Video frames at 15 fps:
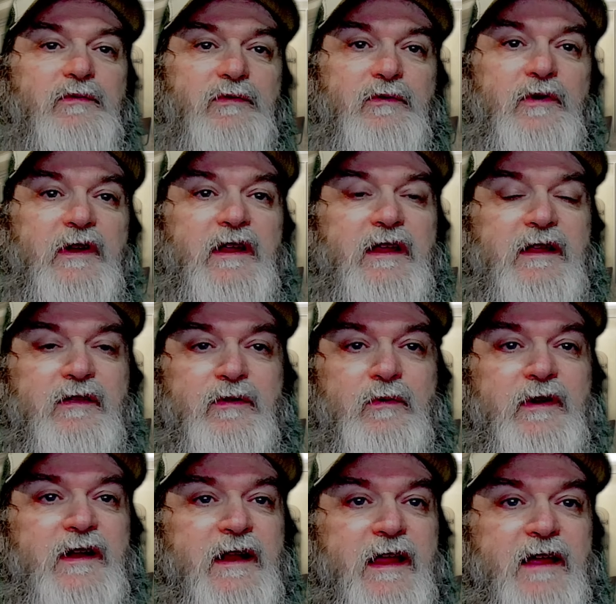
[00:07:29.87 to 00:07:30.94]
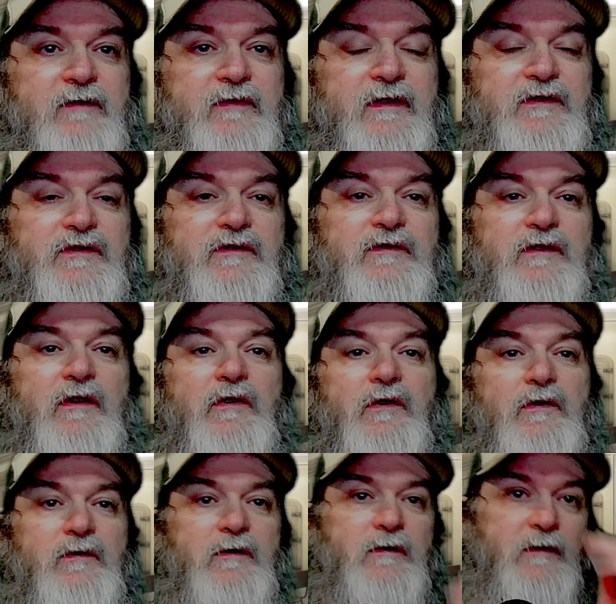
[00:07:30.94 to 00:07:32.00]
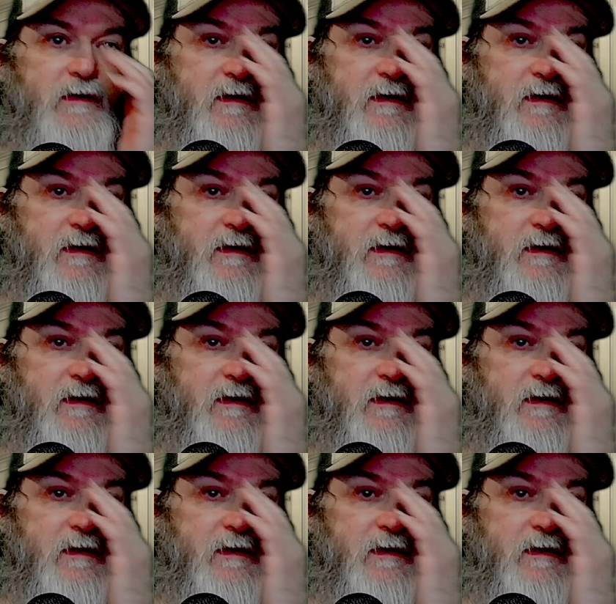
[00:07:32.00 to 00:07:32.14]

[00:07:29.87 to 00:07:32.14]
3.5 inches long.